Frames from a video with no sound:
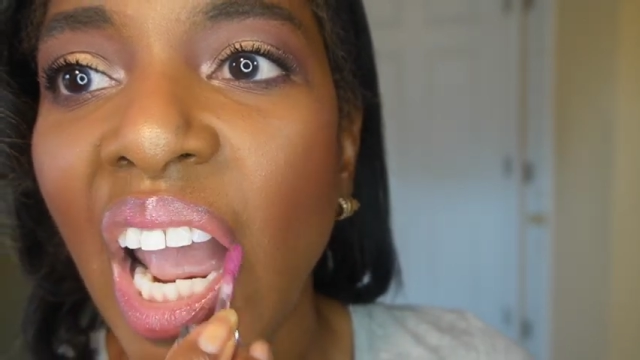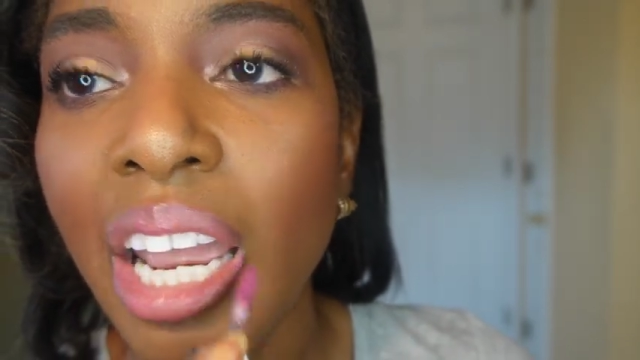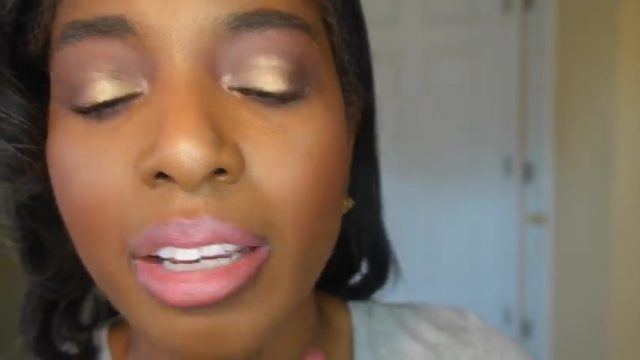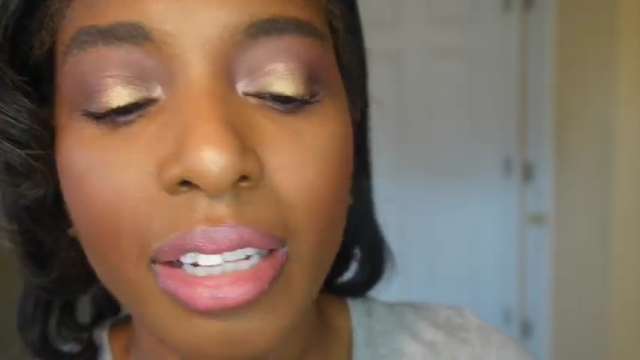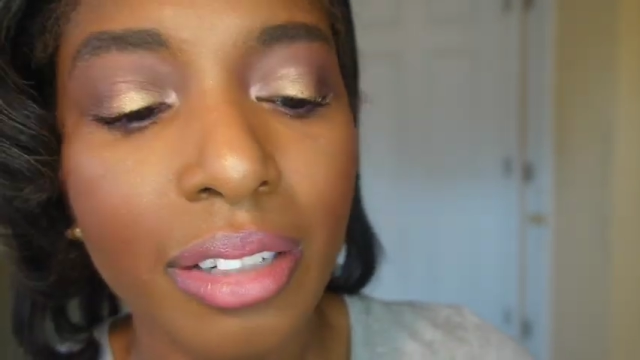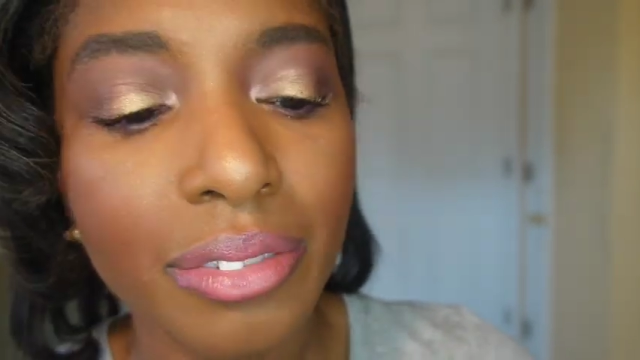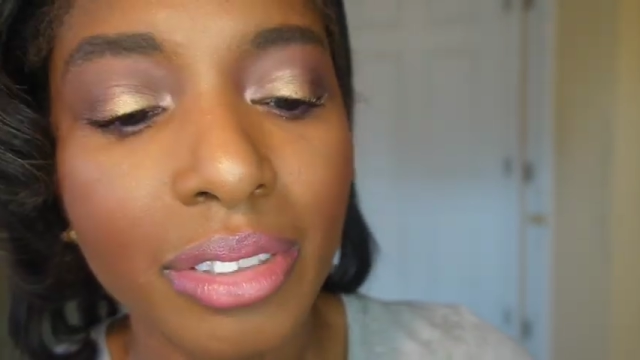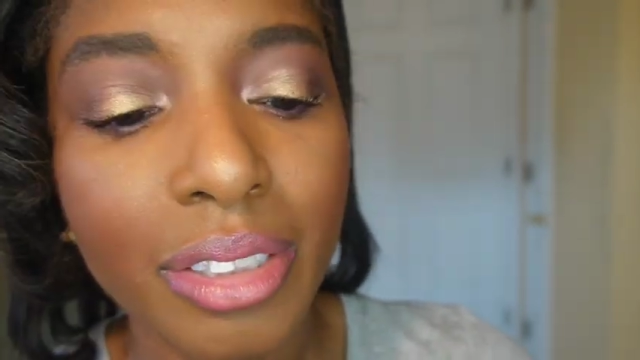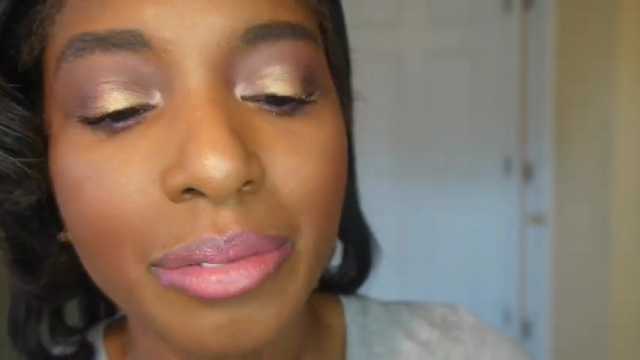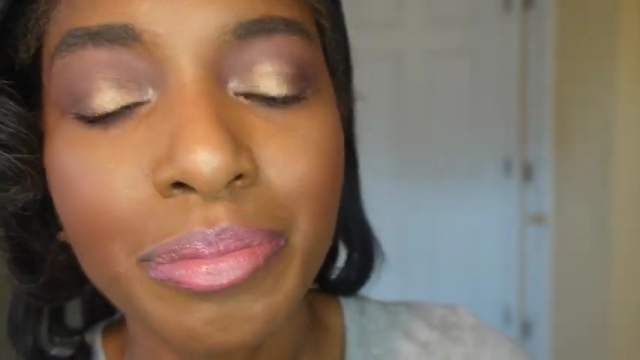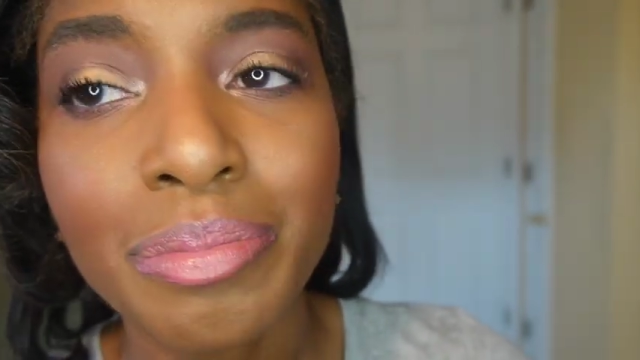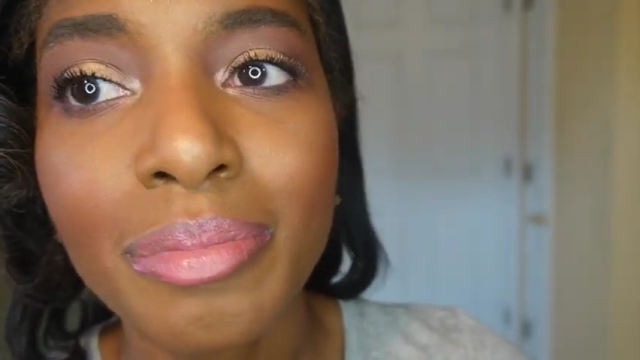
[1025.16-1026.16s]
you have
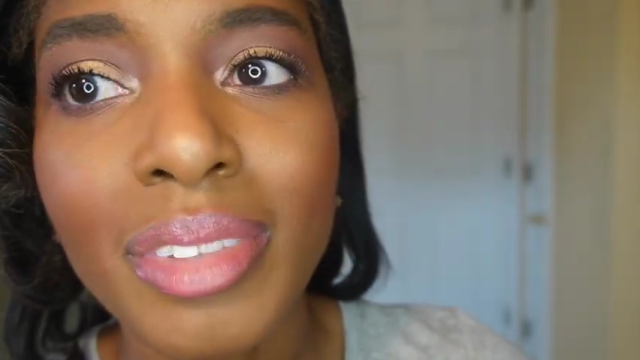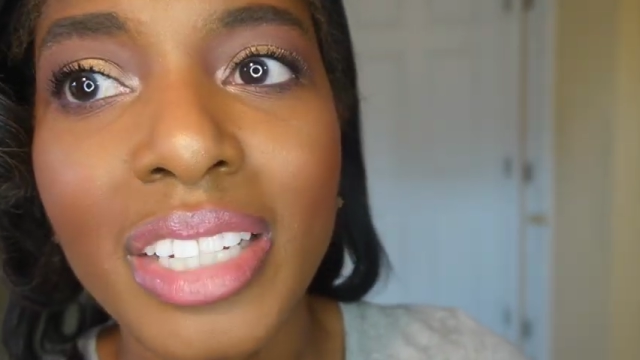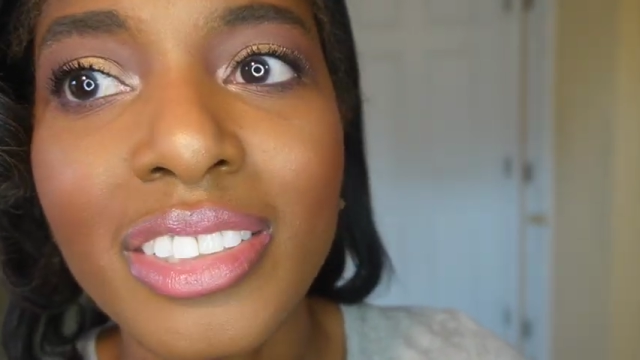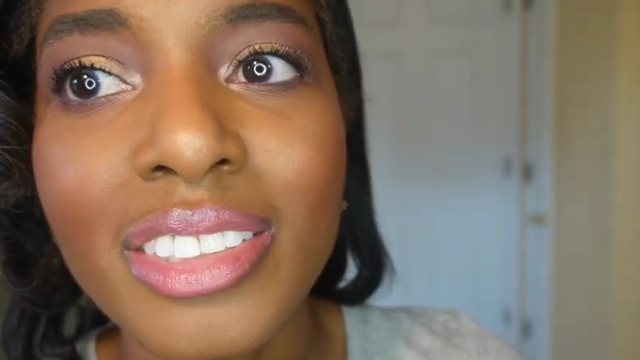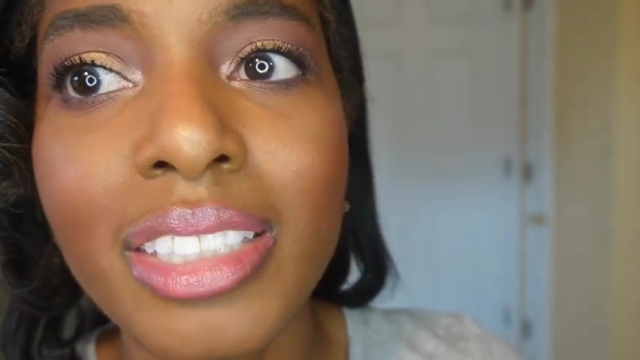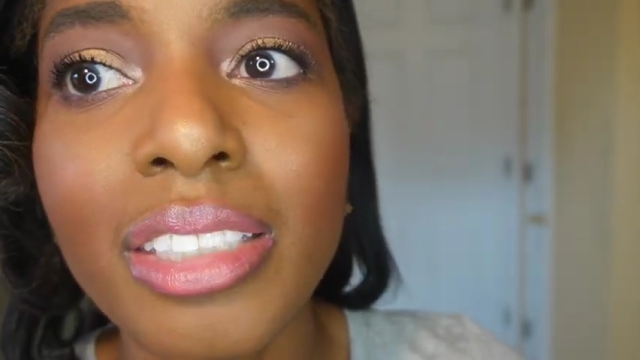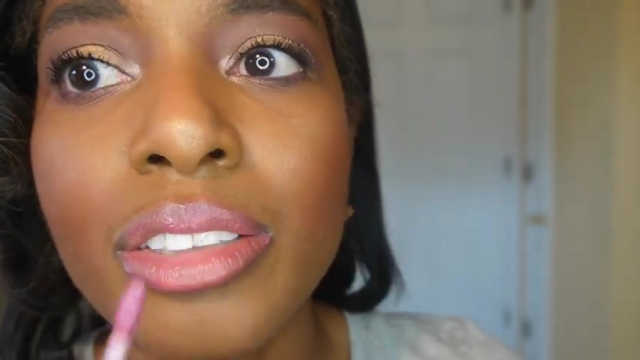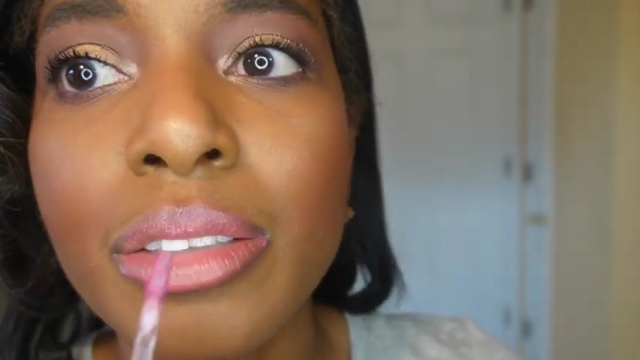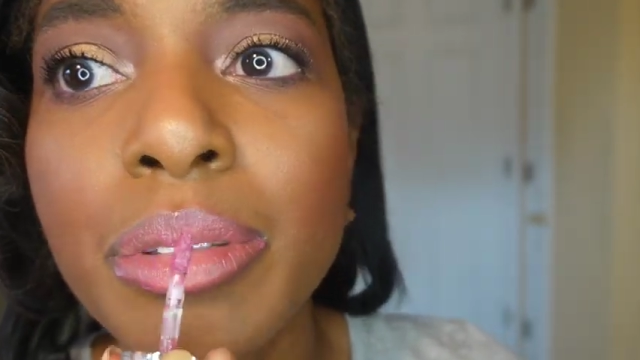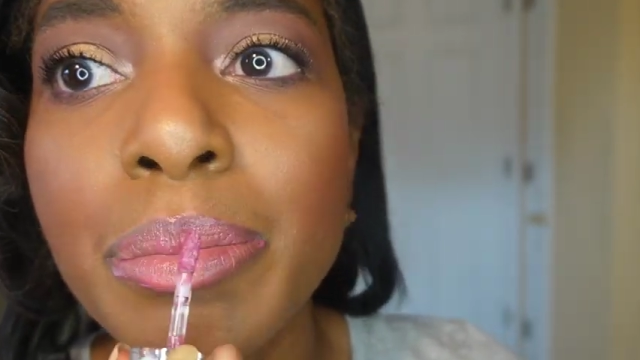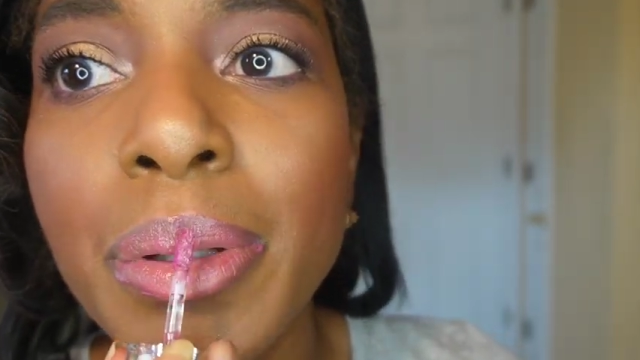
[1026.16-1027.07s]
to understand in terms of